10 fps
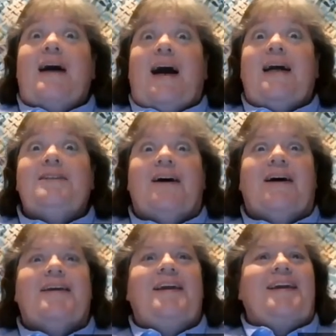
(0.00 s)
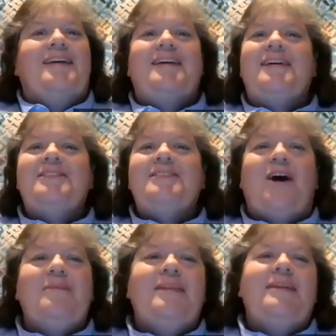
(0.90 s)
Ice hockey
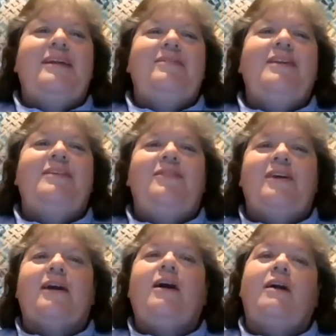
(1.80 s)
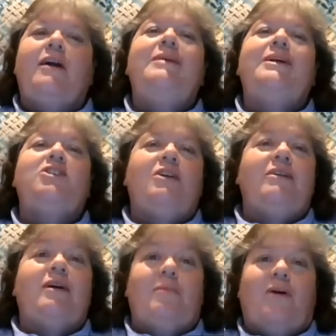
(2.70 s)
taught me that even if you get caught in a bench
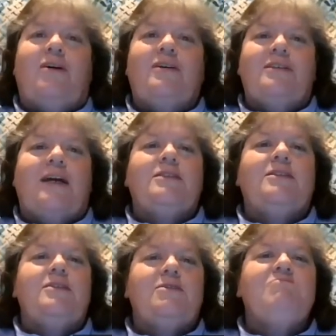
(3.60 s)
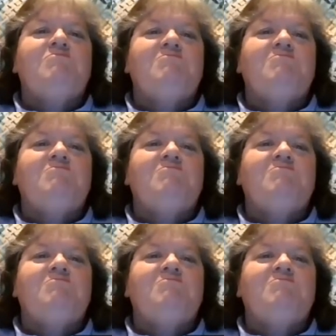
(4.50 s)
clearing brawl in Texas